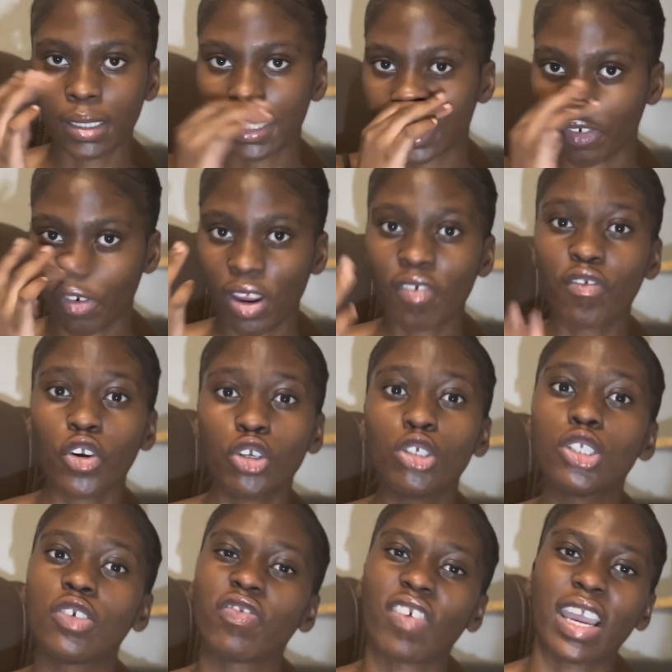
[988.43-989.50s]
rare for you
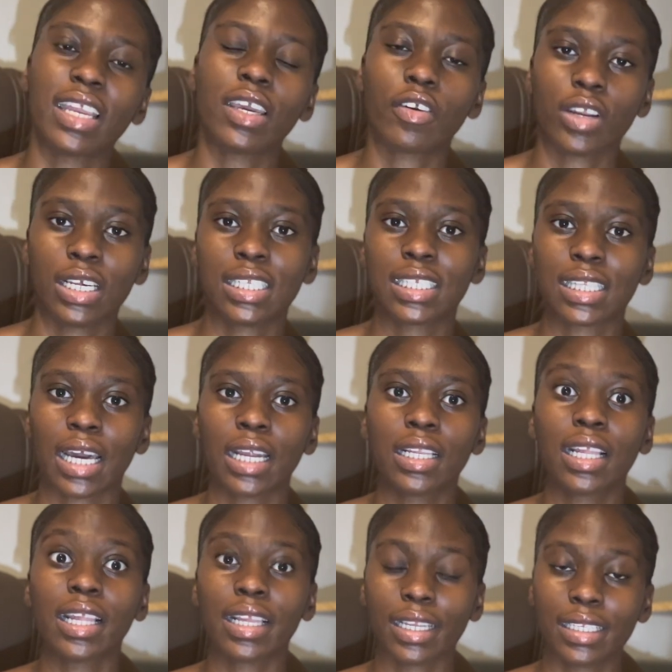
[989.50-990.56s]
to find a rest that
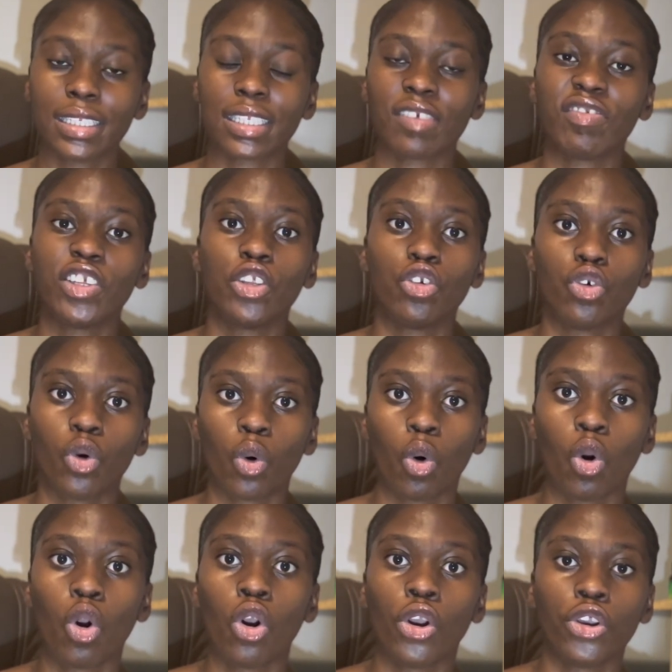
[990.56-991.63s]
cleans even your
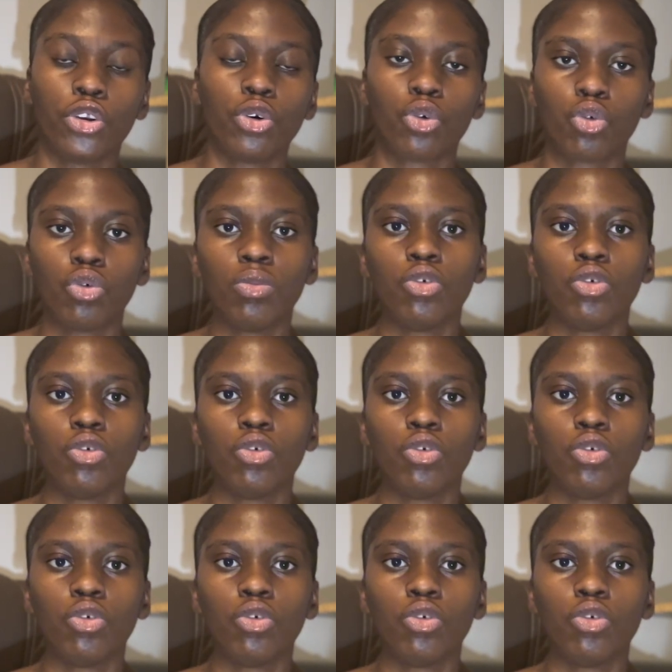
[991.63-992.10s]
room.